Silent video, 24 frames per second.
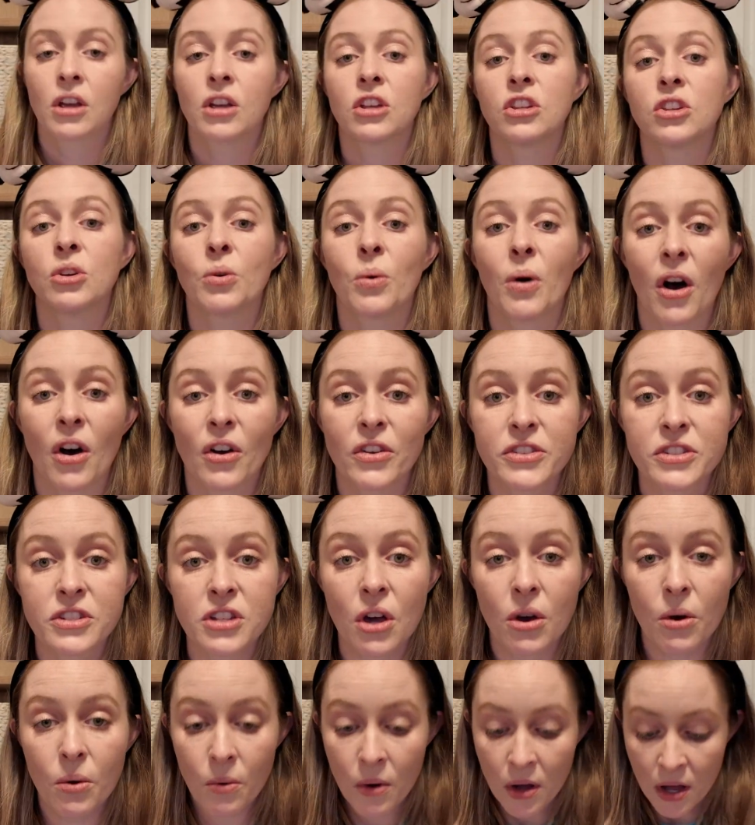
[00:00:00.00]
You
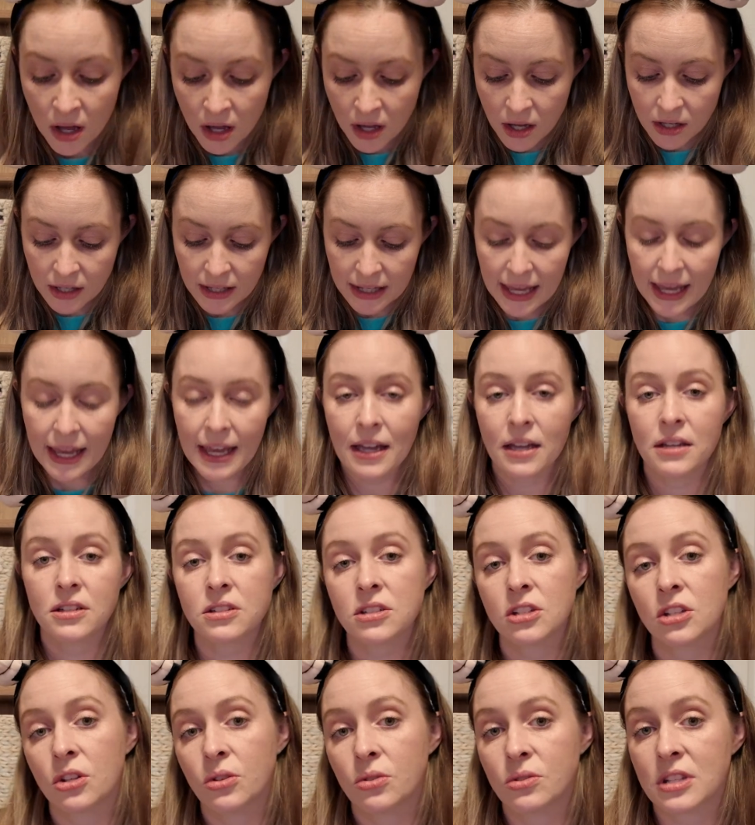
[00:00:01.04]
also can't
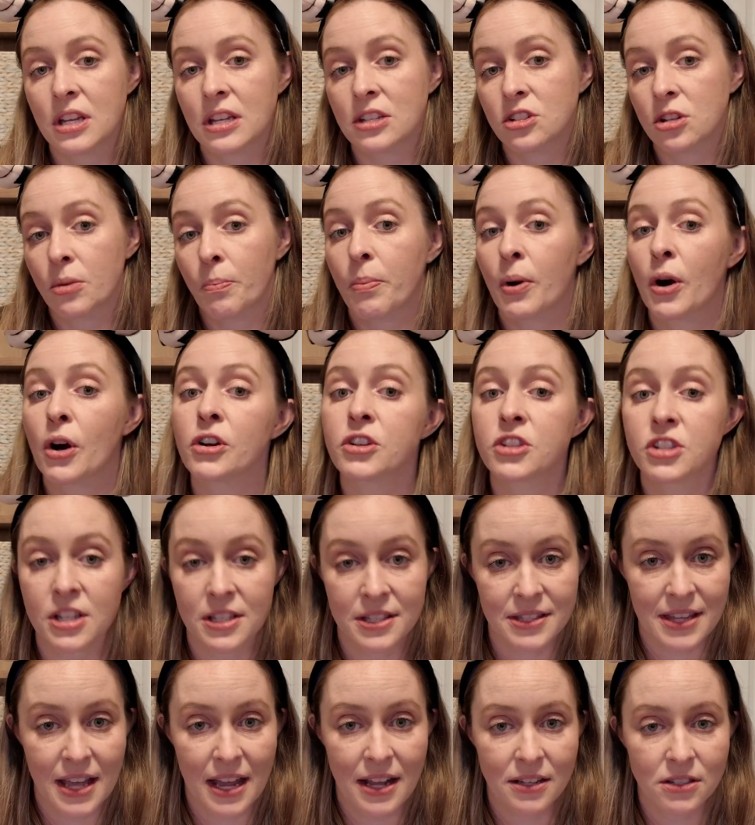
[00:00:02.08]
use it to
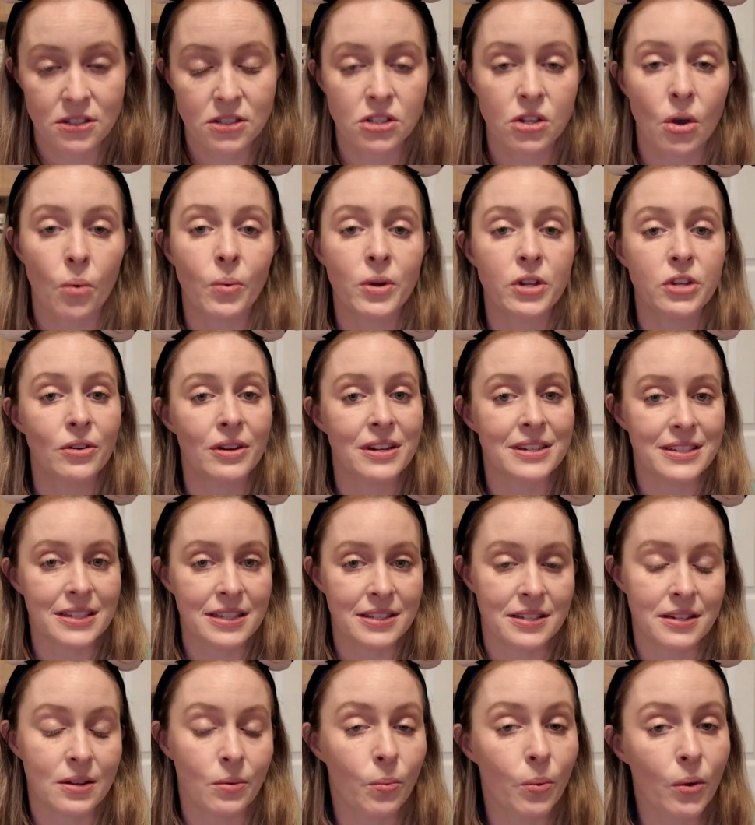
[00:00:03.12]
purchase things. So when you're at
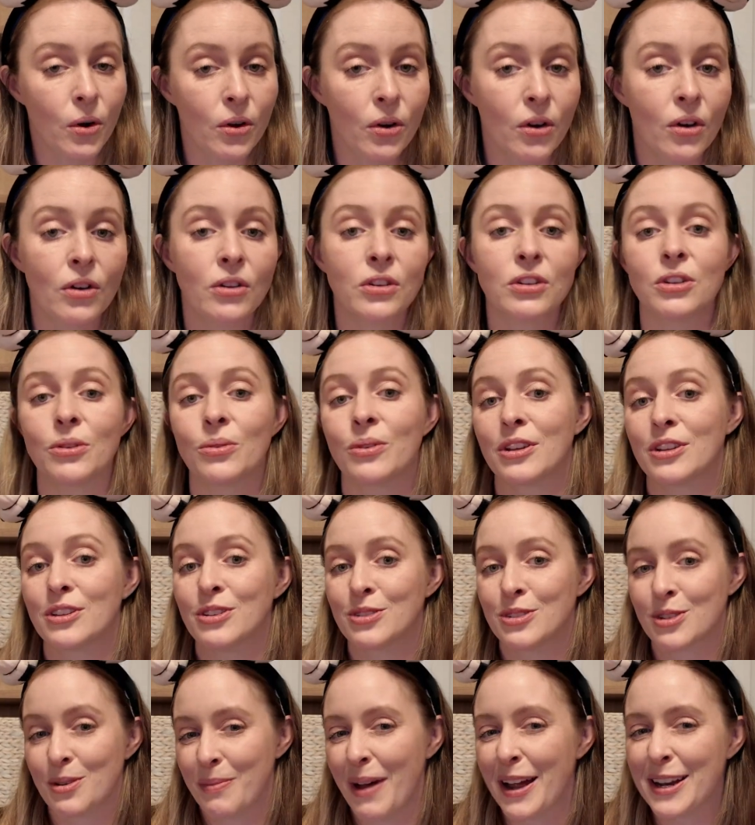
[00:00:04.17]
Disney World, you can
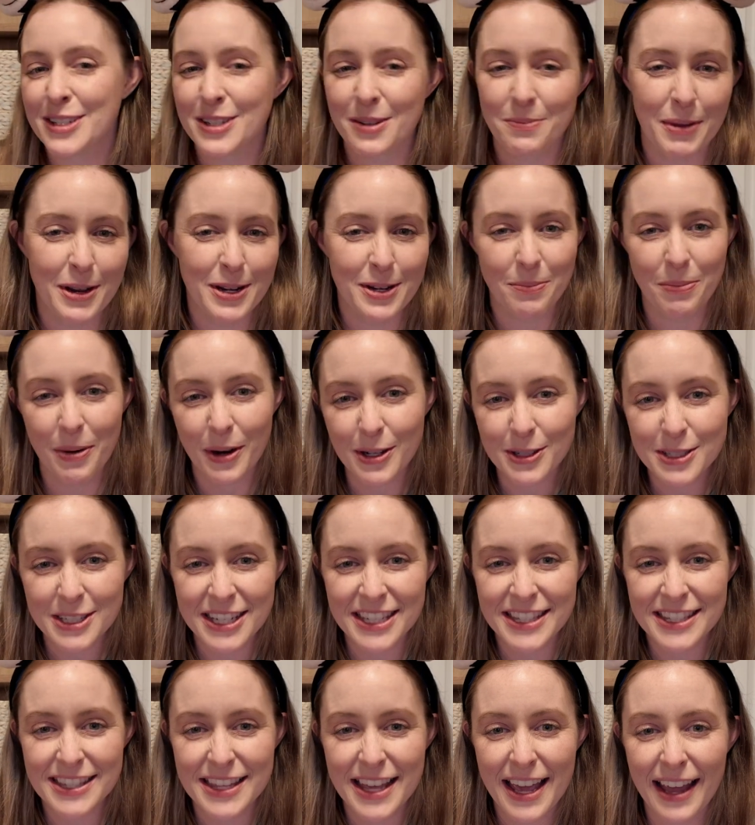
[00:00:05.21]
use your Magicband to
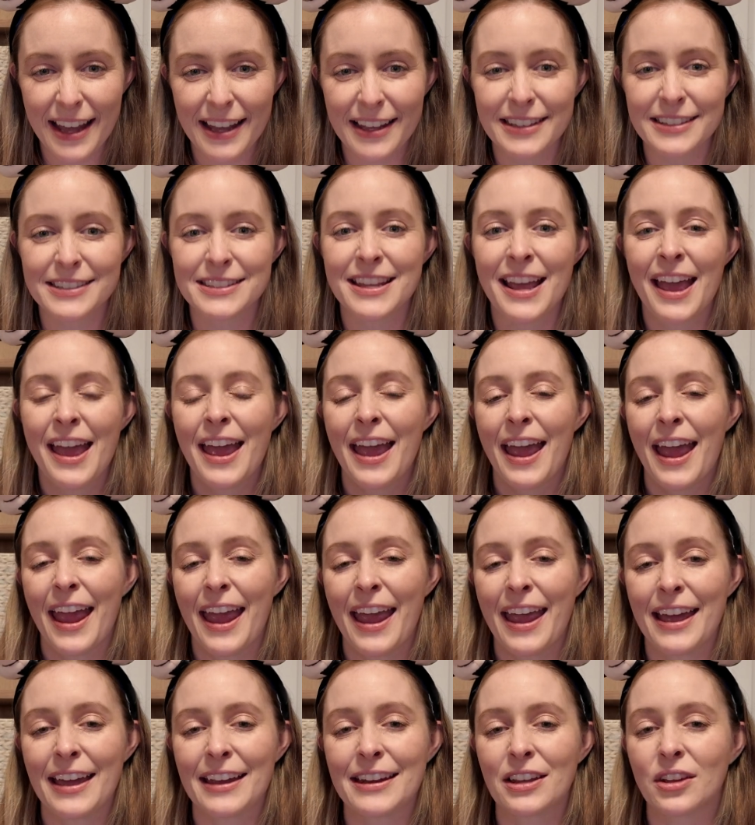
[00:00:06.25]
purchase things
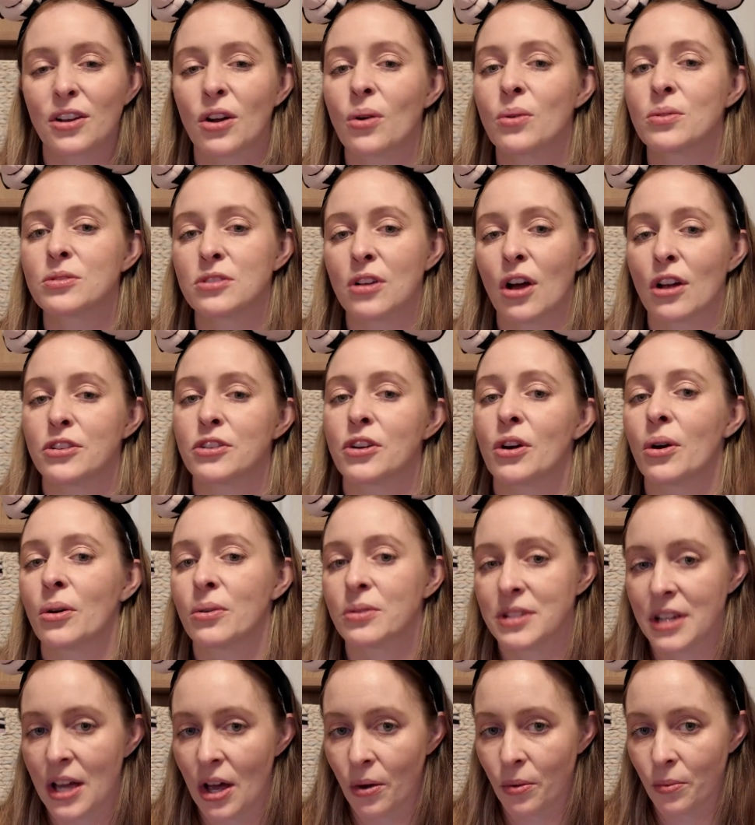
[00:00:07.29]
and it goes on your
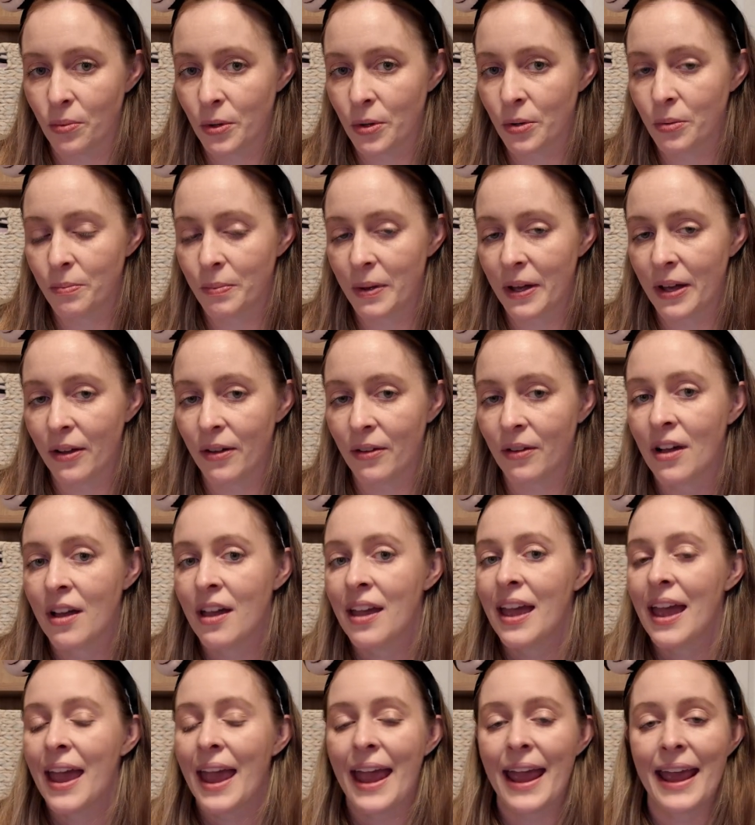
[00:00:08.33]
hotel room bill.
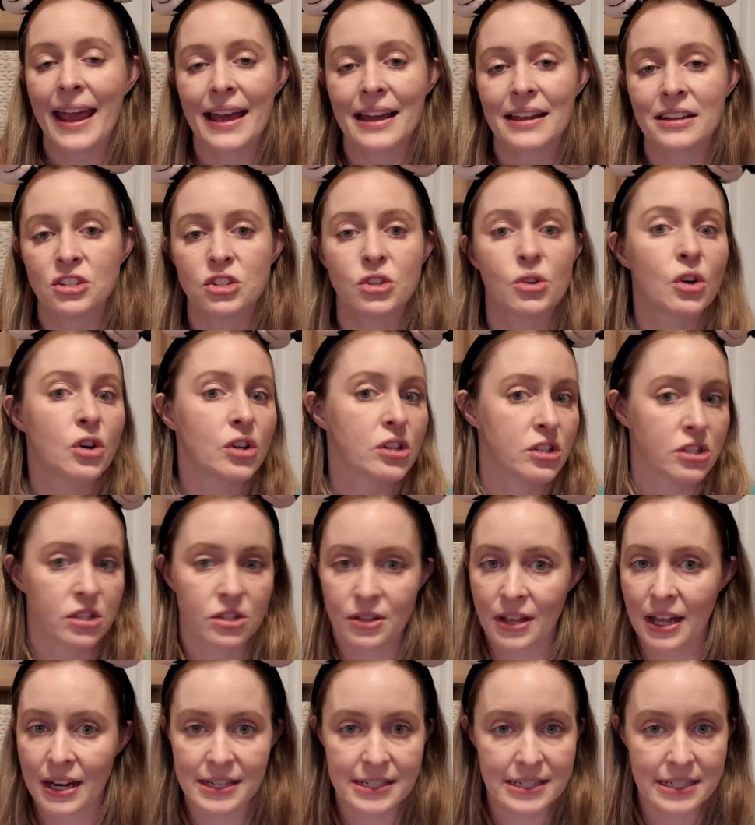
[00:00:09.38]
And you couldn't do
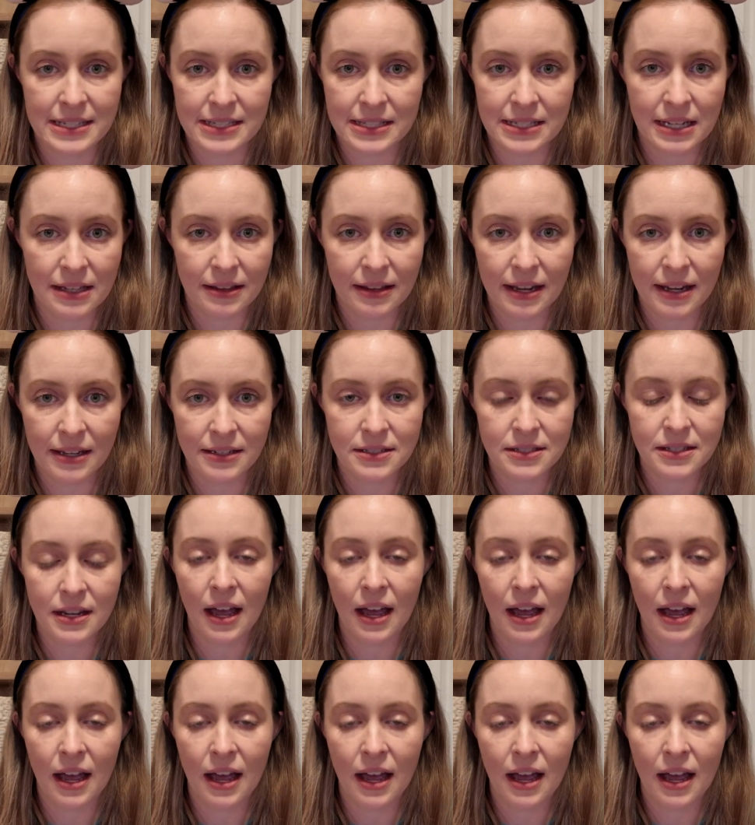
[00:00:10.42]
that at Disneyland.